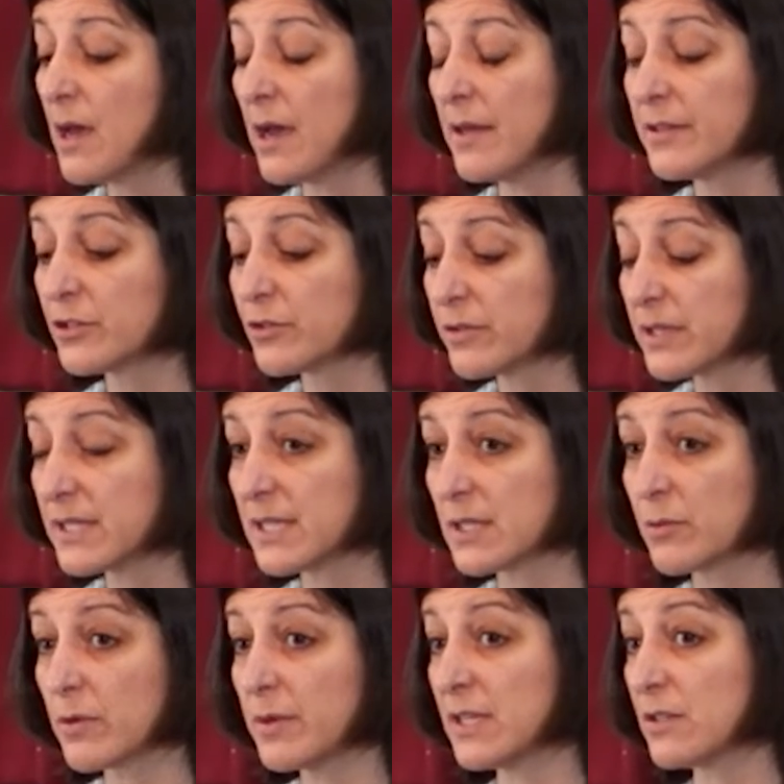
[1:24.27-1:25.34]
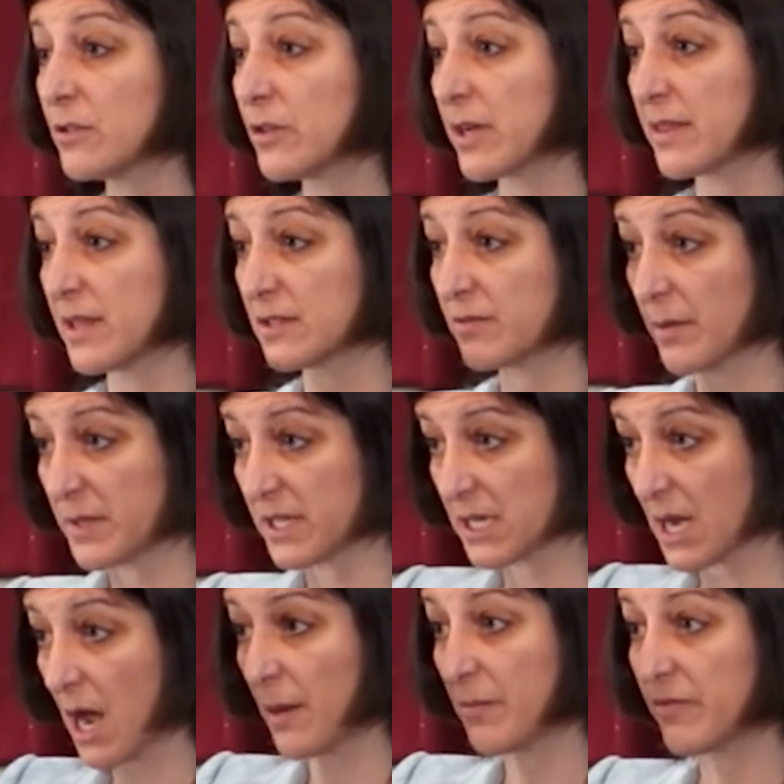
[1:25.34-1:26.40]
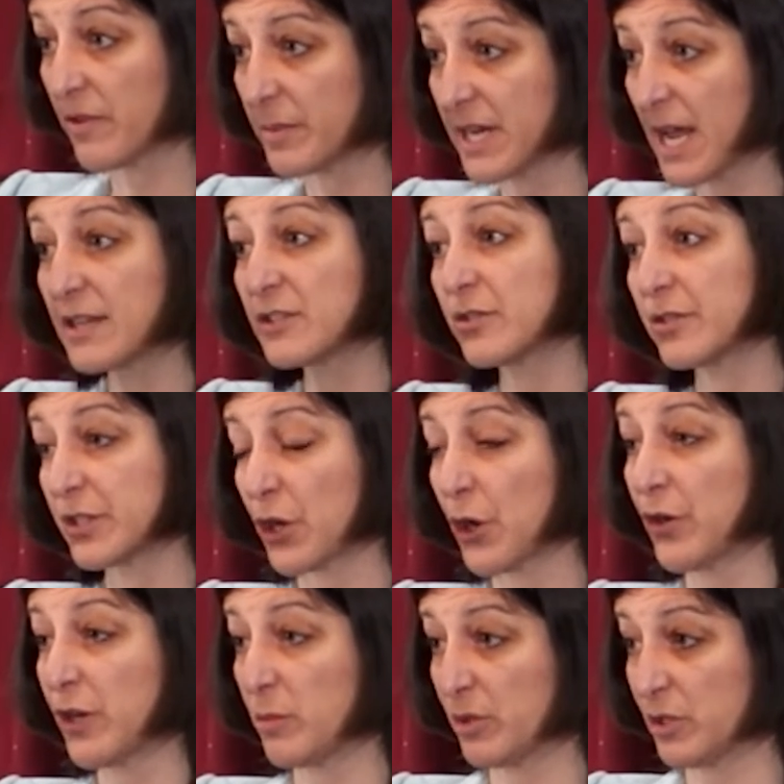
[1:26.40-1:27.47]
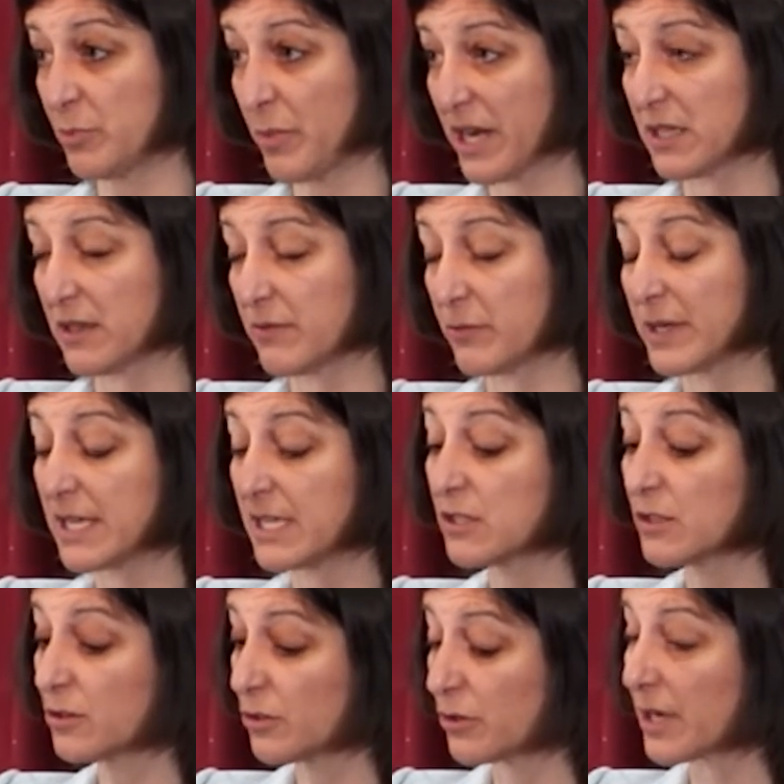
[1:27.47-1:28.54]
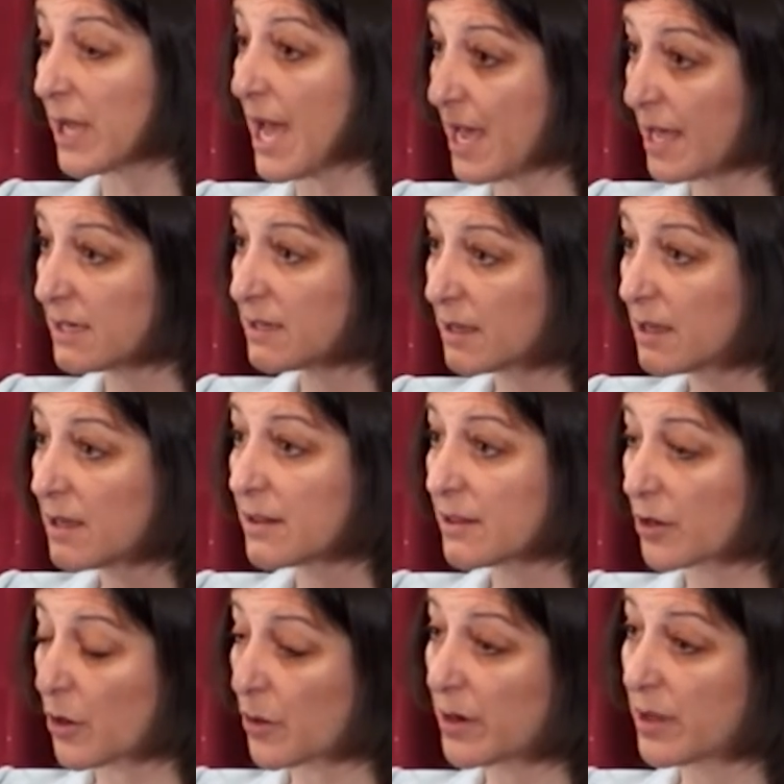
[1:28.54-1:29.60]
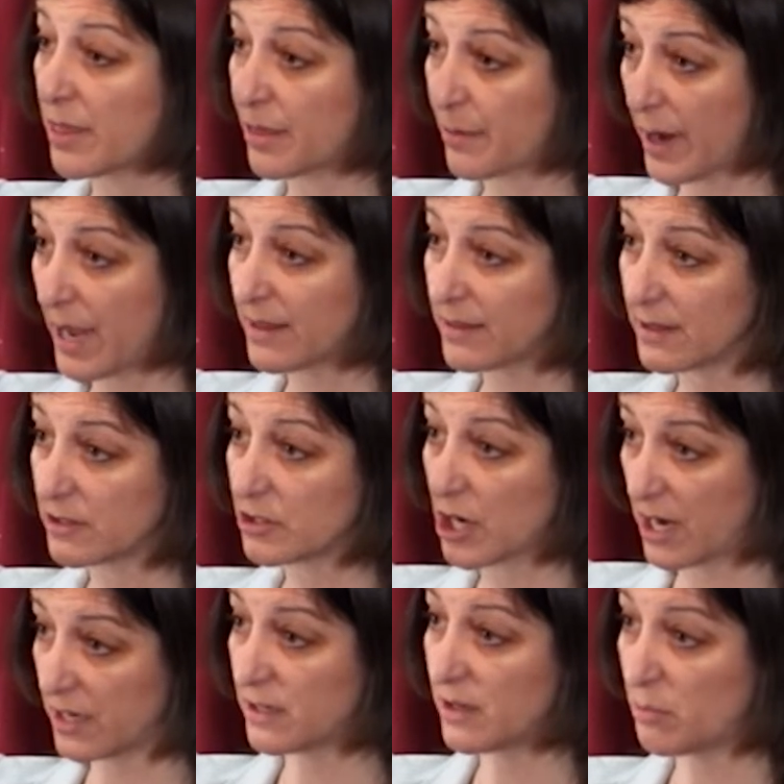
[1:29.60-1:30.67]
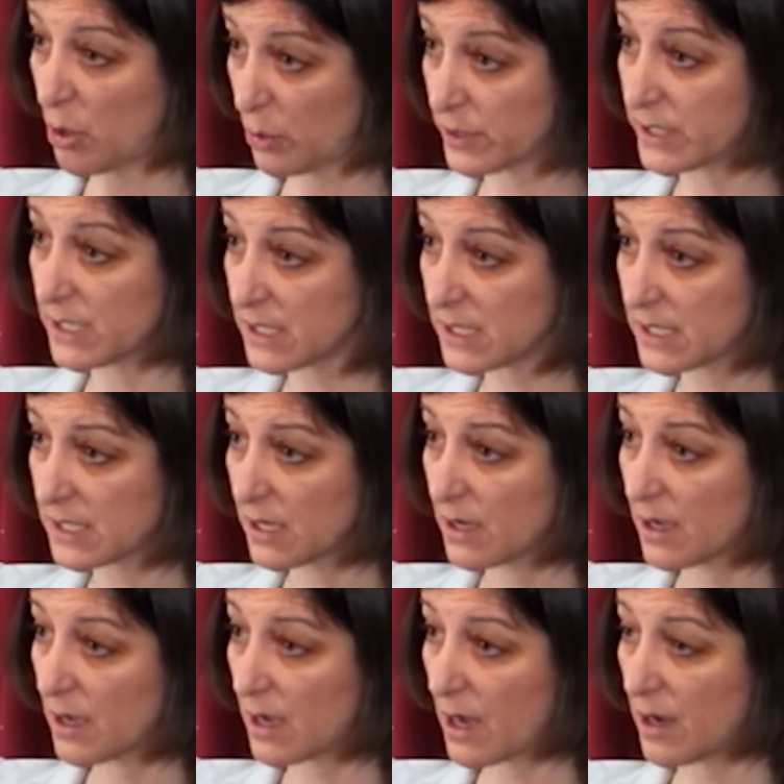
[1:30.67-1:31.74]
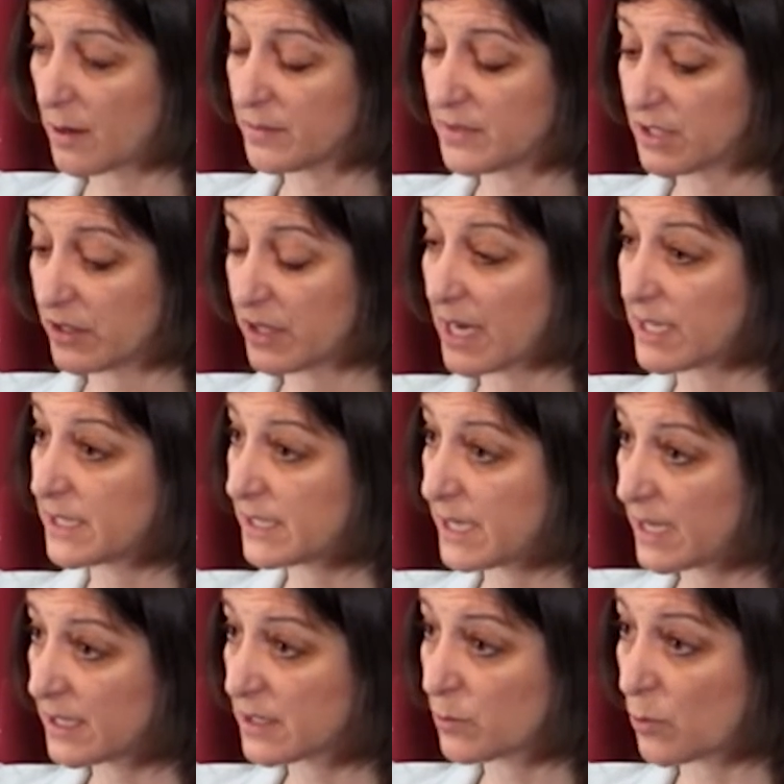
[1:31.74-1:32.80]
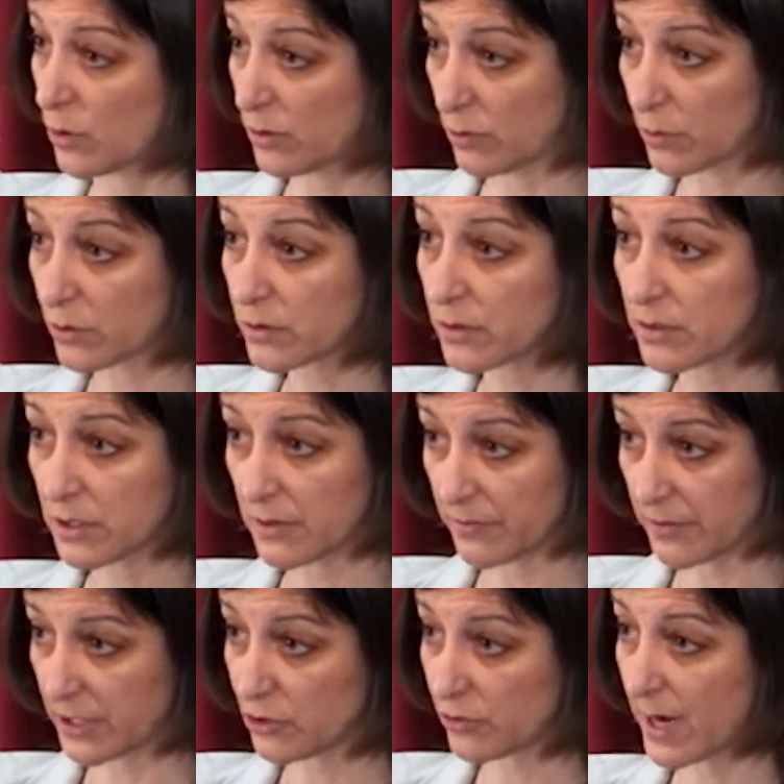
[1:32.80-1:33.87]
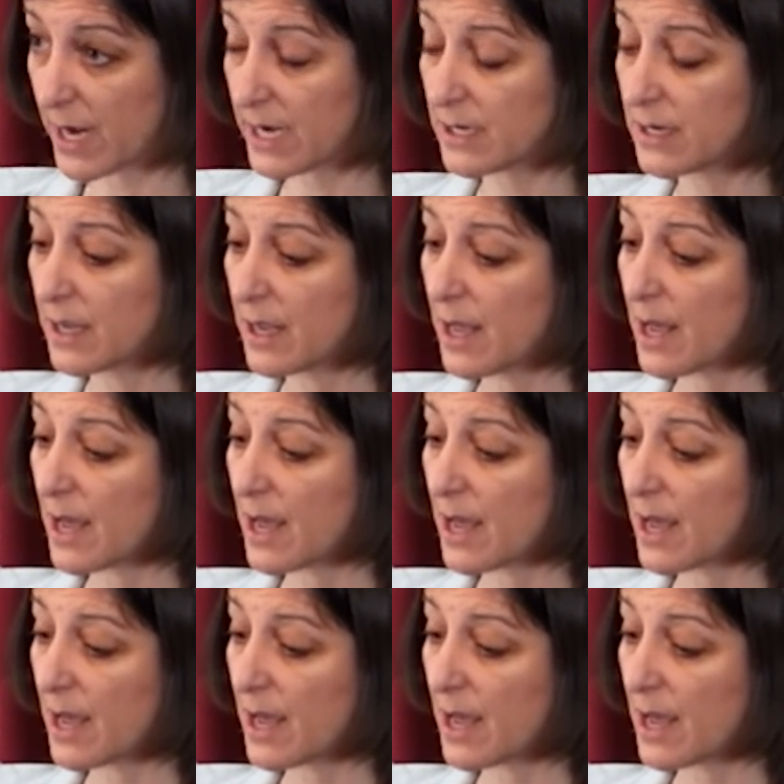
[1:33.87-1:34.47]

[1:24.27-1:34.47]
And the truth is we need to look at this from the top, from a national security perspective. We need to look at the current threat that China poses to the United States, world order, to free trade.